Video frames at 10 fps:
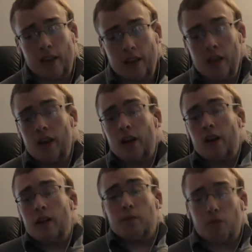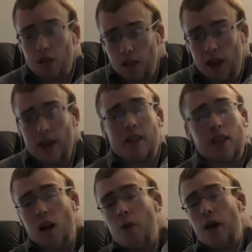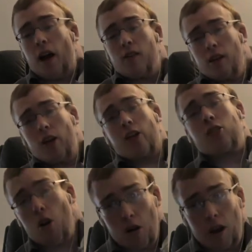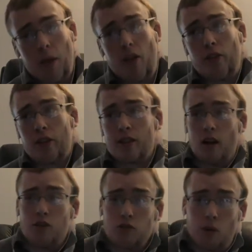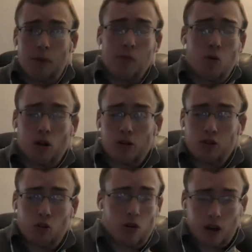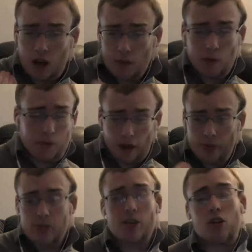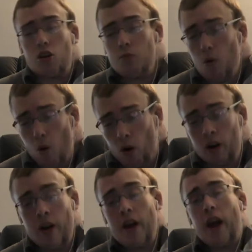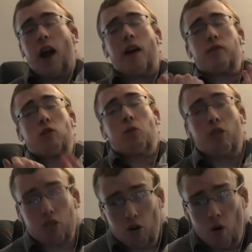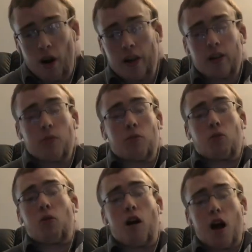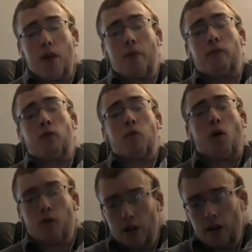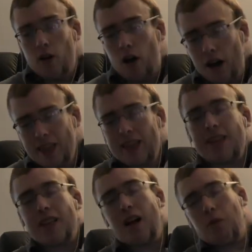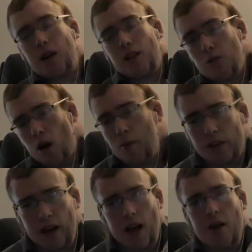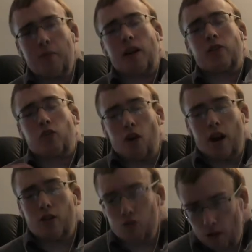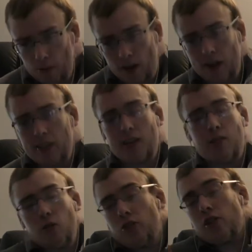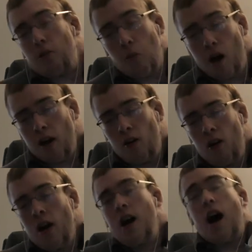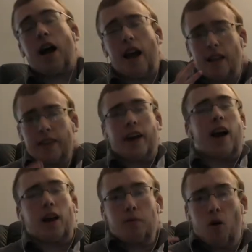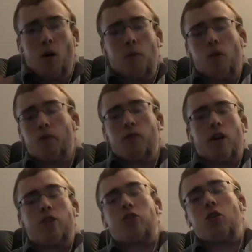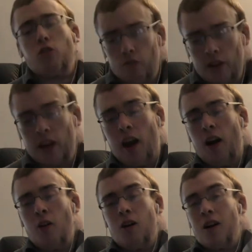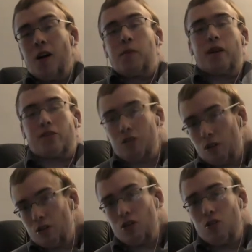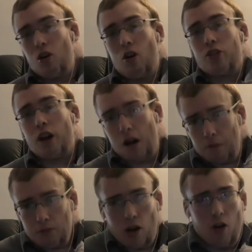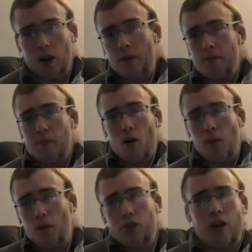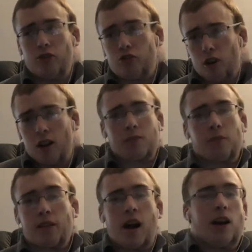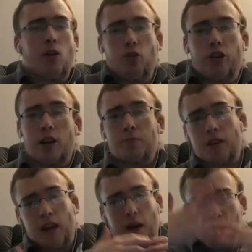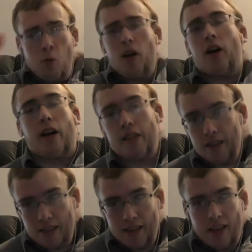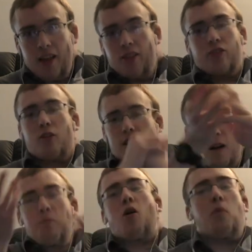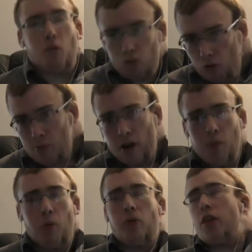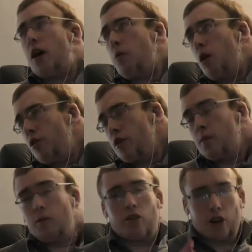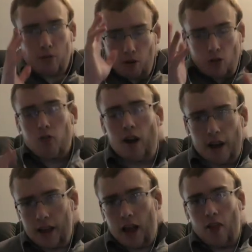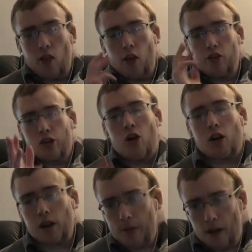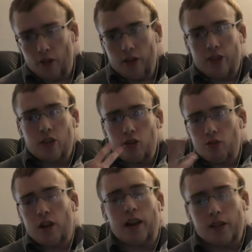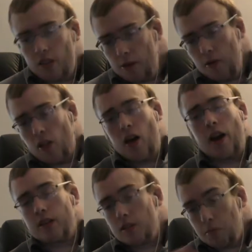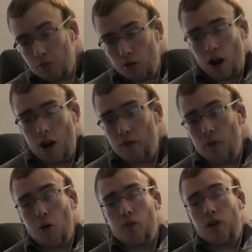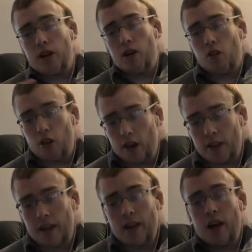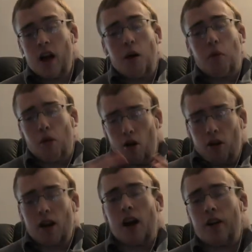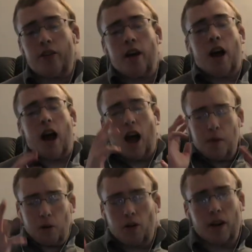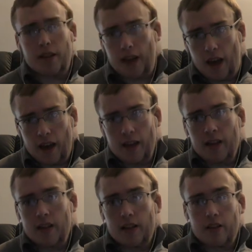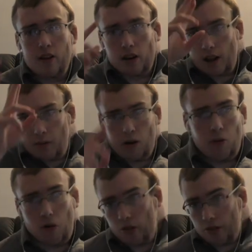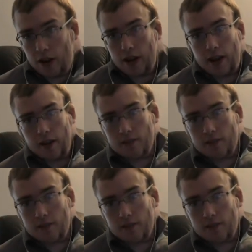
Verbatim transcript: this. Please tell me. I really like talking about this stuff, so I'll be more sure to cover the MCU more. If you enjoyed, subscribe for more videos like this. It's not what I do all the time, but I try to do something like this once in a while. I actually had a Marvel Fresh Start video, but it took too long to upload, and Marvel then dropped the titles, and it became pointless. So yeah, Marvel screwed me over with that one, but this was great. I love talking about this. If you did, leave it a like, subscribe for more videos like this. And above all, guys, have a great day. This is NerdKing101 signing